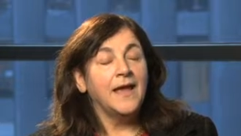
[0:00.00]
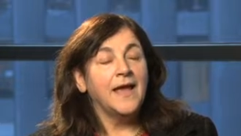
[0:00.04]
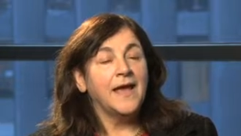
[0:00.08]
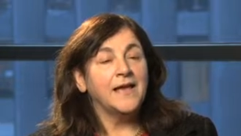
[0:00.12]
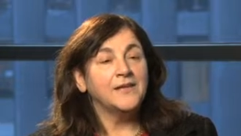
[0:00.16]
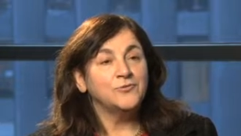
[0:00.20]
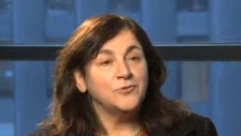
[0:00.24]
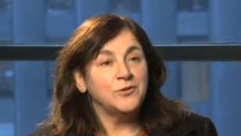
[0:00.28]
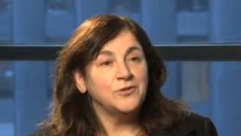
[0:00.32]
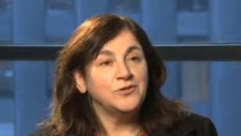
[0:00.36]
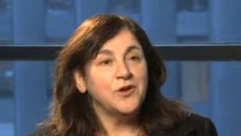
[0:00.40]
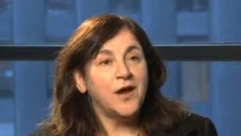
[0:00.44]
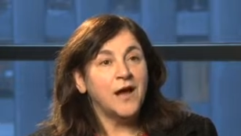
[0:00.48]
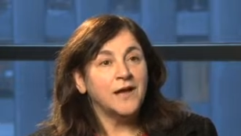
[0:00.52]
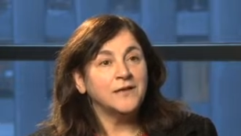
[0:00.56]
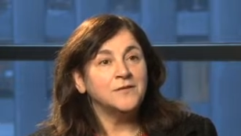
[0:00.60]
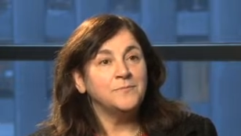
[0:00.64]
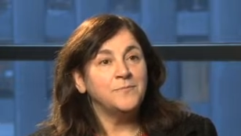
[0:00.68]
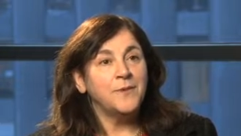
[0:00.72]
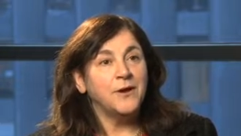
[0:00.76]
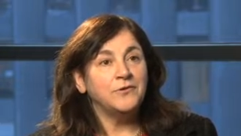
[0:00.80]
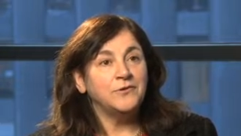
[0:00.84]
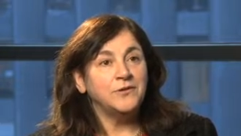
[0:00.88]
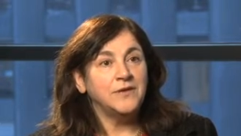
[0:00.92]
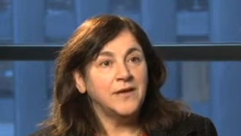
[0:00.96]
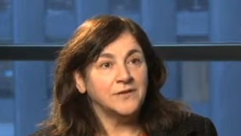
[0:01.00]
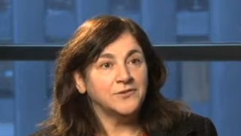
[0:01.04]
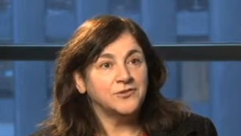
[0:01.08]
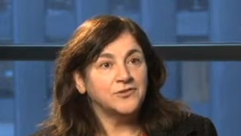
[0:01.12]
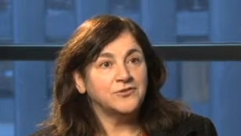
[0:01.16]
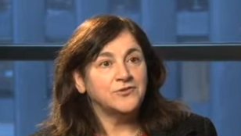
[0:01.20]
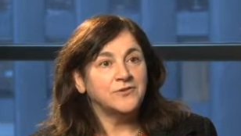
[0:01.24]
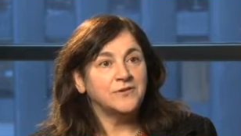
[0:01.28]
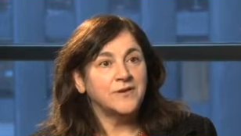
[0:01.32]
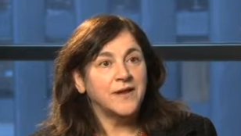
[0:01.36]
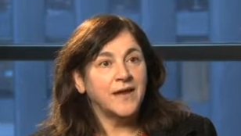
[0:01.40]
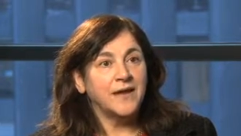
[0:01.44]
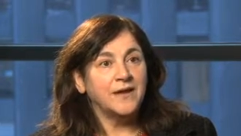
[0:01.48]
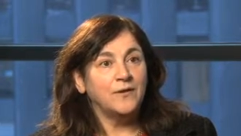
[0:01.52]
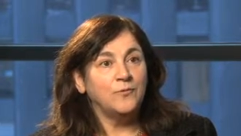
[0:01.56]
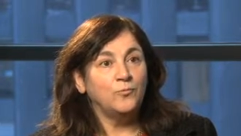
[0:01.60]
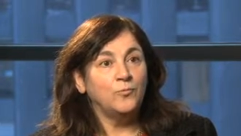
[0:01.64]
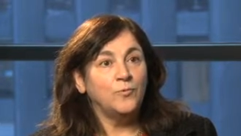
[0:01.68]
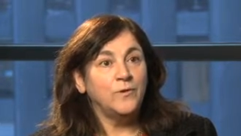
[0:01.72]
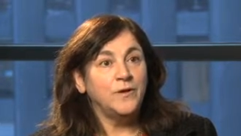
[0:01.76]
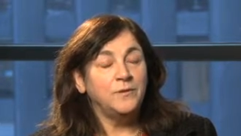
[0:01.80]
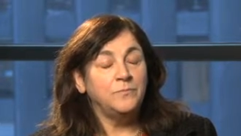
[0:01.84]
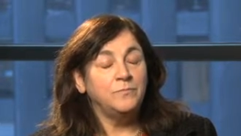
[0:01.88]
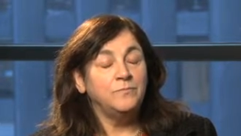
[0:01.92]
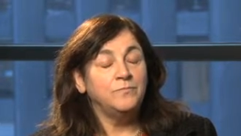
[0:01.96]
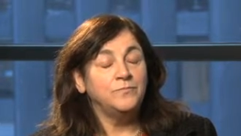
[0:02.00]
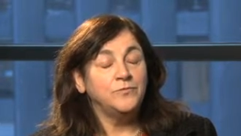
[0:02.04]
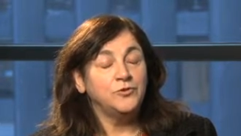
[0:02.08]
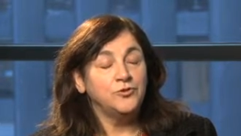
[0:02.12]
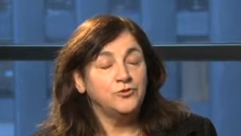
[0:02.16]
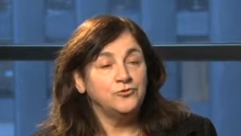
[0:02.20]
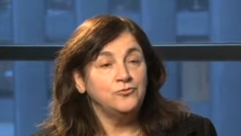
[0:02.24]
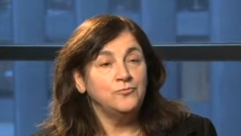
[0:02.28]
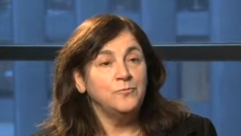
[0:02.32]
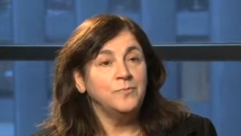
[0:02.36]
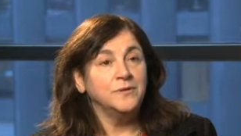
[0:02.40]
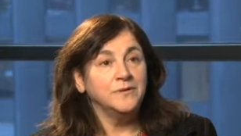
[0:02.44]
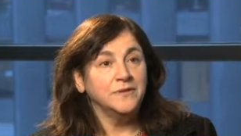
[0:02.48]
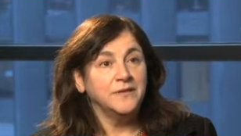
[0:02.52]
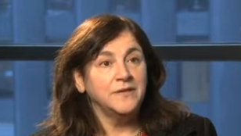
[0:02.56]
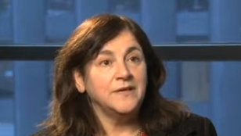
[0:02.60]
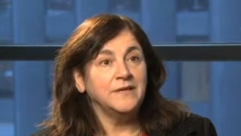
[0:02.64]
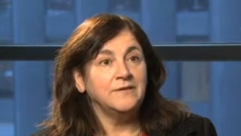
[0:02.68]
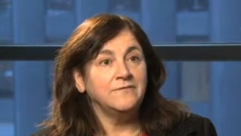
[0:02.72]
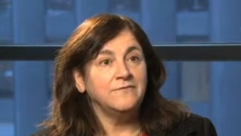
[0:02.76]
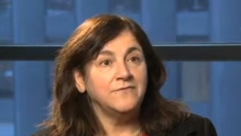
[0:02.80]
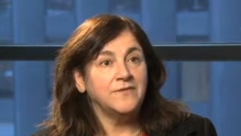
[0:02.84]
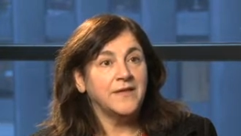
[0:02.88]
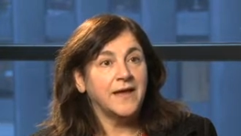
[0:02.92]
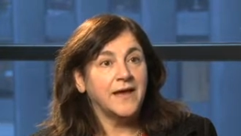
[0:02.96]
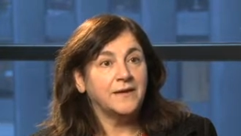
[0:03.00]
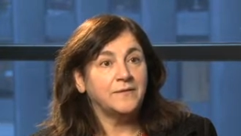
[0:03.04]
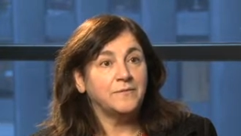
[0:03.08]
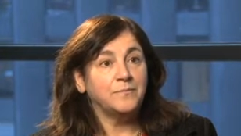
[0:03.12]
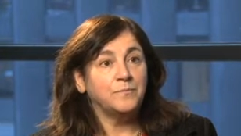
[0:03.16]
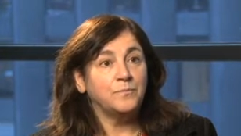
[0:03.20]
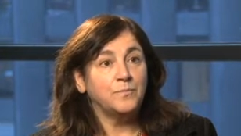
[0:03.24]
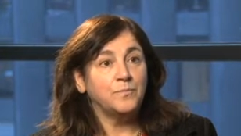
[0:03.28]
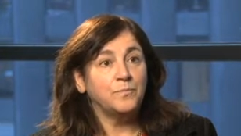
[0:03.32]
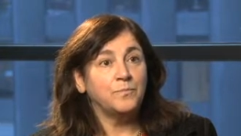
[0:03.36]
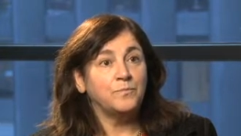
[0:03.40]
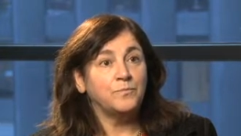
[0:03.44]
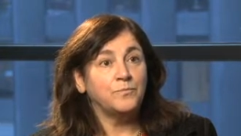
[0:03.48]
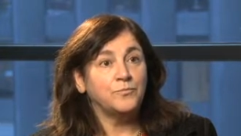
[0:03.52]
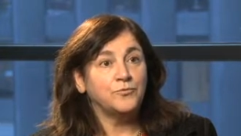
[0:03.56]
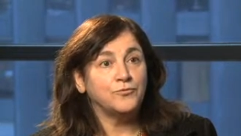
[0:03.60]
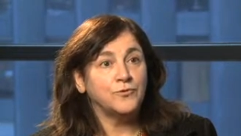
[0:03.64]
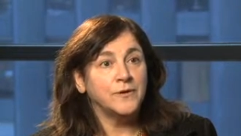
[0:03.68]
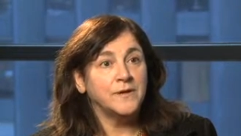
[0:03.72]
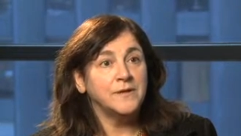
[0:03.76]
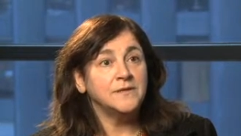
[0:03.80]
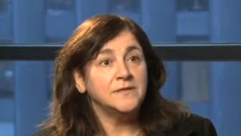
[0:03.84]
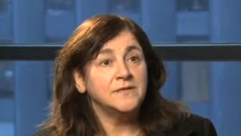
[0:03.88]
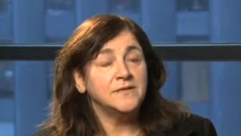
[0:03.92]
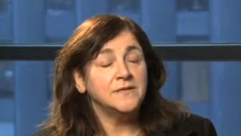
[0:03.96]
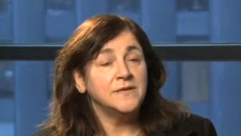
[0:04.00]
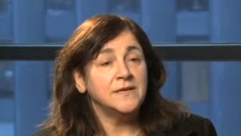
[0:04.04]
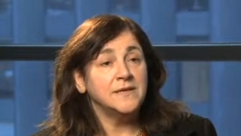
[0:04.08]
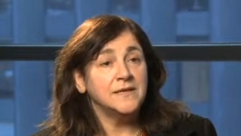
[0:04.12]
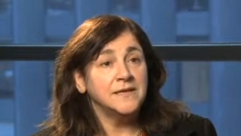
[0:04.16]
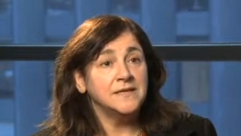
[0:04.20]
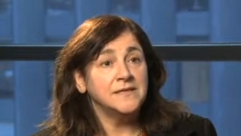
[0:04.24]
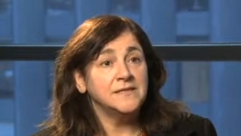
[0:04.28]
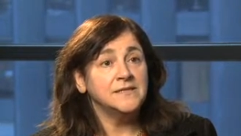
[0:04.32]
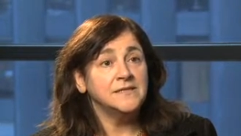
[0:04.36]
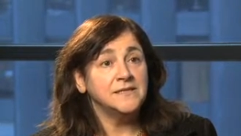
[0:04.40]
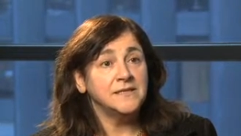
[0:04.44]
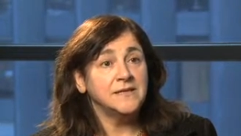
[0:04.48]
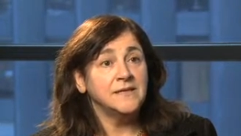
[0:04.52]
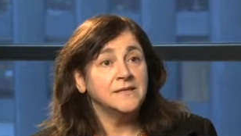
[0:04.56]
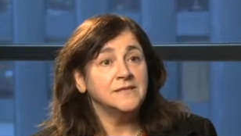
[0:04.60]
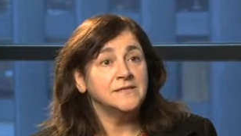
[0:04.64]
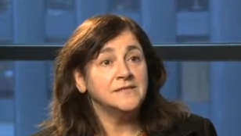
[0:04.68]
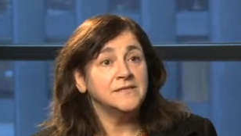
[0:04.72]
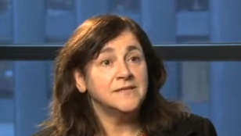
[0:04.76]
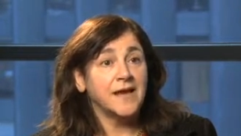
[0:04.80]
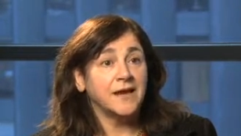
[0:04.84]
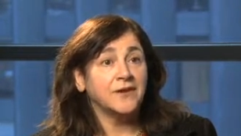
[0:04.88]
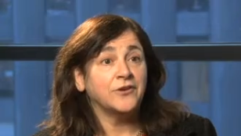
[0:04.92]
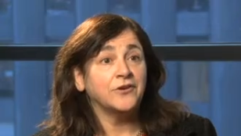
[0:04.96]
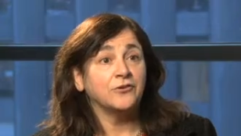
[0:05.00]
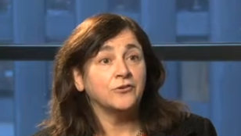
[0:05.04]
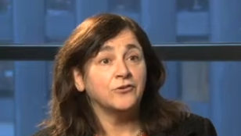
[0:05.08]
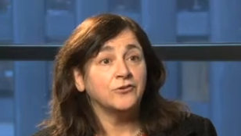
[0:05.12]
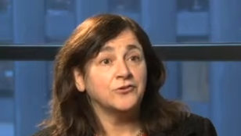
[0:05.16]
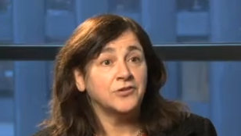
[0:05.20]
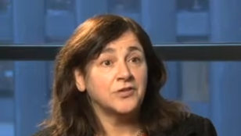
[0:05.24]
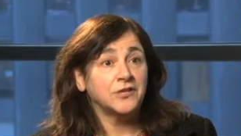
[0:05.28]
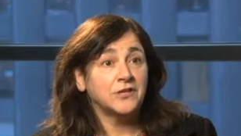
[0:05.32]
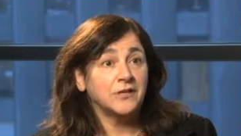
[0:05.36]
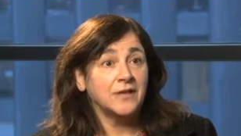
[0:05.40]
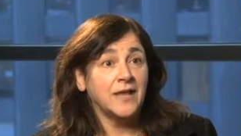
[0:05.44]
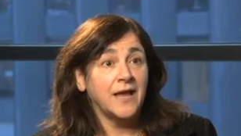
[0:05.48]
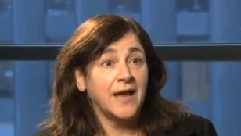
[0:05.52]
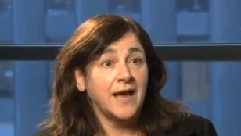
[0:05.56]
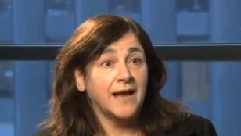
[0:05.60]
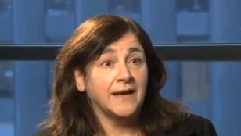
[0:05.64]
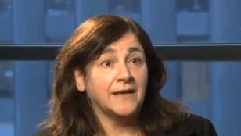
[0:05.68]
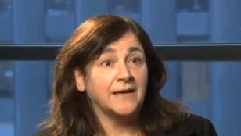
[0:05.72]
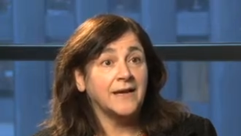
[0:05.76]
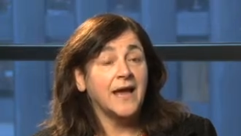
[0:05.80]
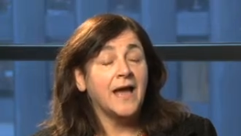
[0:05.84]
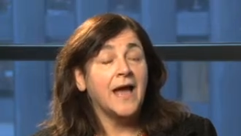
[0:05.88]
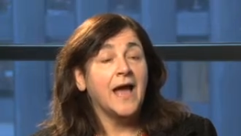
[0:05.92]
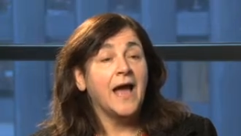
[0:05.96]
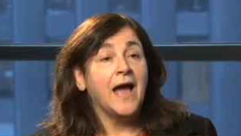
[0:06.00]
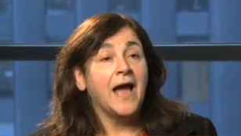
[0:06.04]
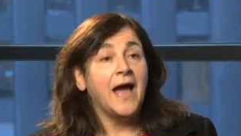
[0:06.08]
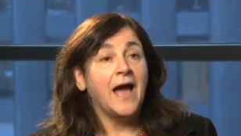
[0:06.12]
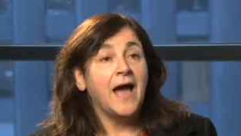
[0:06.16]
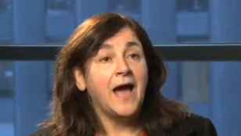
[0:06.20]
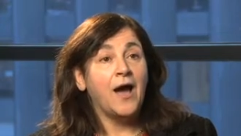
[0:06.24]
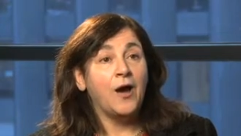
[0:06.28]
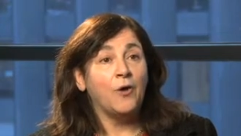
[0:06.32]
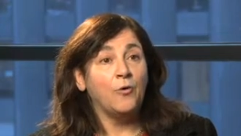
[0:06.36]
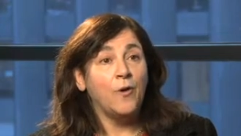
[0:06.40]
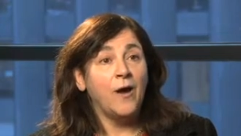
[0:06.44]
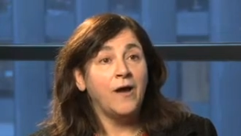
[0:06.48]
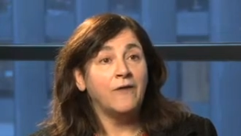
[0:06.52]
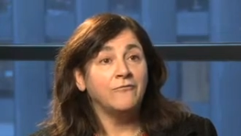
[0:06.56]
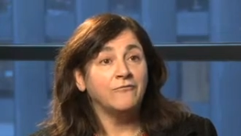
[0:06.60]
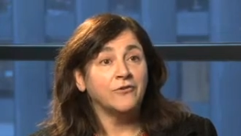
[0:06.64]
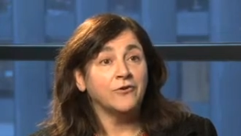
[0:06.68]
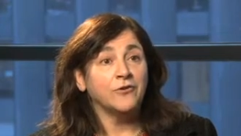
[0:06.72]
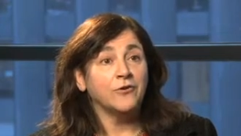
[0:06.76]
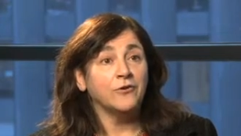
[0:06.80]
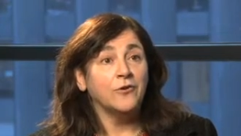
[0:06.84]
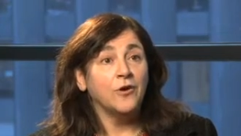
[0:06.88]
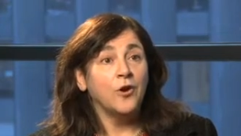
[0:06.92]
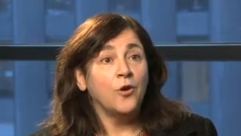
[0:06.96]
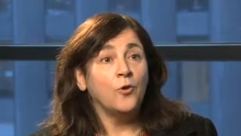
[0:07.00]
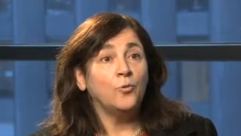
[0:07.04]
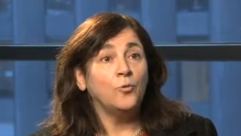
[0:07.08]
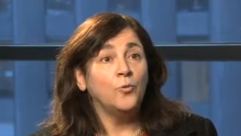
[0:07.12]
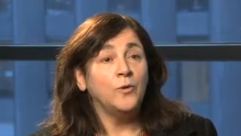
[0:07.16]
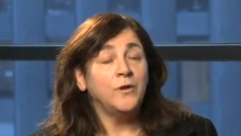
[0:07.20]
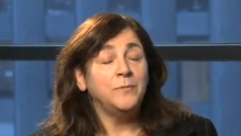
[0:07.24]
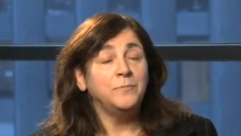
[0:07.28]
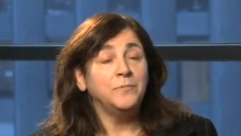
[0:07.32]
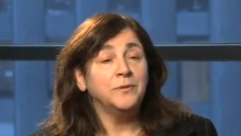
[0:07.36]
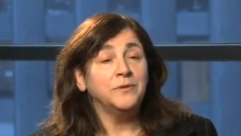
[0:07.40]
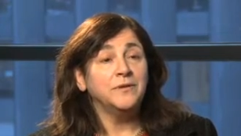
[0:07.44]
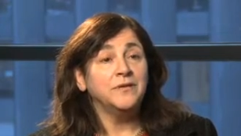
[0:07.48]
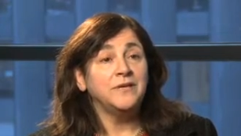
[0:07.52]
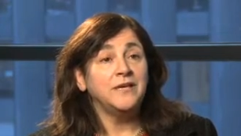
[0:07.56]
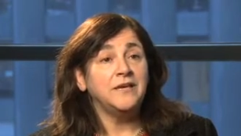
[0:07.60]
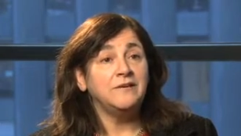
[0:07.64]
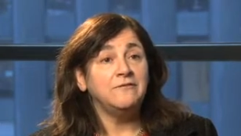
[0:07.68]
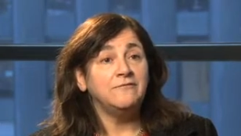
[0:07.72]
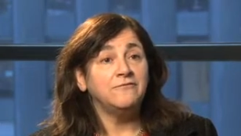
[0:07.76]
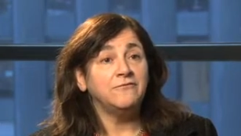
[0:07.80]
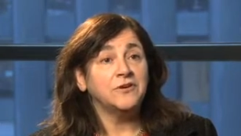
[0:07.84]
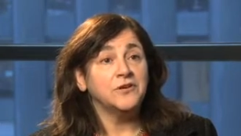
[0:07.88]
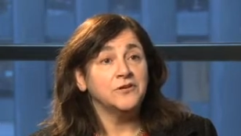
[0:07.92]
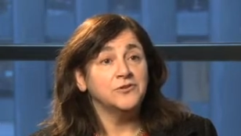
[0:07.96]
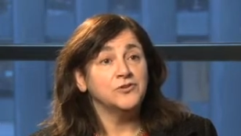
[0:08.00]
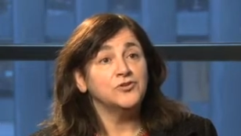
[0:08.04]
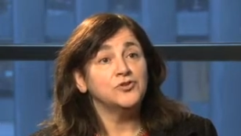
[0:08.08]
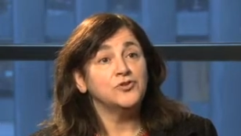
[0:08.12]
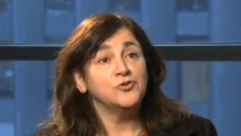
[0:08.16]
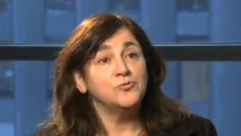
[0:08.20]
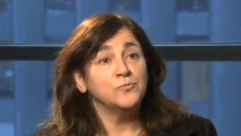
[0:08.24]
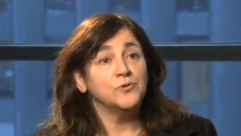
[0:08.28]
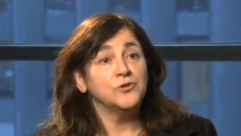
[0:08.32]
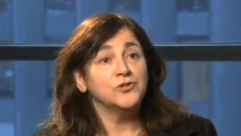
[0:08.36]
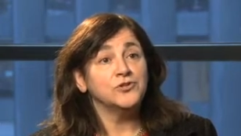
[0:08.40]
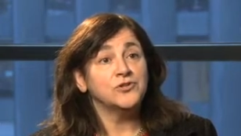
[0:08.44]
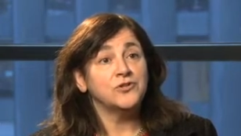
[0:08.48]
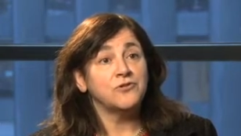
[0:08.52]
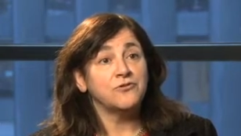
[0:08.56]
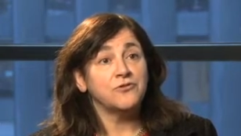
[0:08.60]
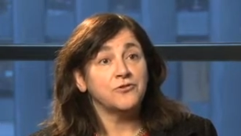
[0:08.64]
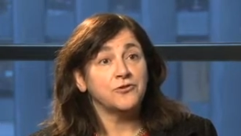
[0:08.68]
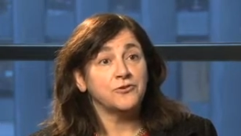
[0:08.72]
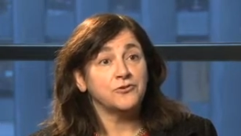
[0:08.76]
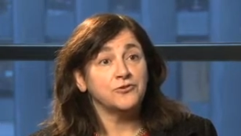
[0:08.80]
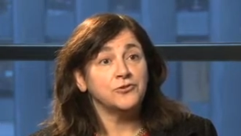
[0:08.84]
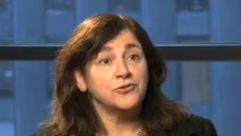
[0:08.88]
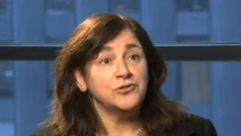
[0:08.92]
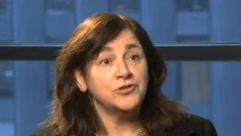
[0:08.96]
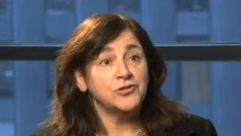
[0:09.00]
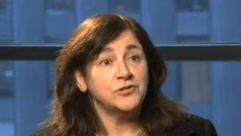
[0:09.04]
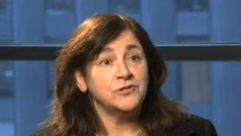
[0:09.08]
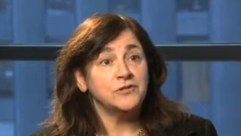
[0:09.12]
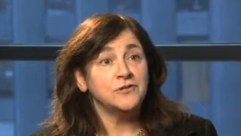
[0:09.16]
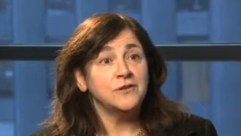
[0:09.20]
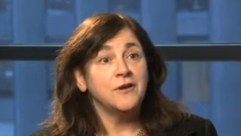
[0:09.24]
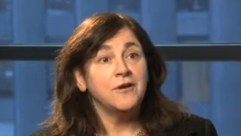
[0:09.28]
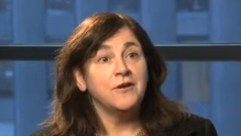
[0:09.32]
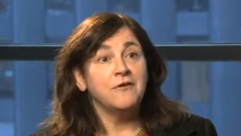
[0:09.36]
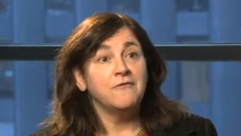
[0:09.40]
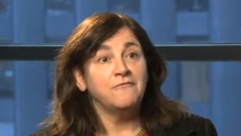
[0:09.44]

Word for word: As we talked about yesterday, we do believe that print is in secular decline. However, we believe consumers' thirst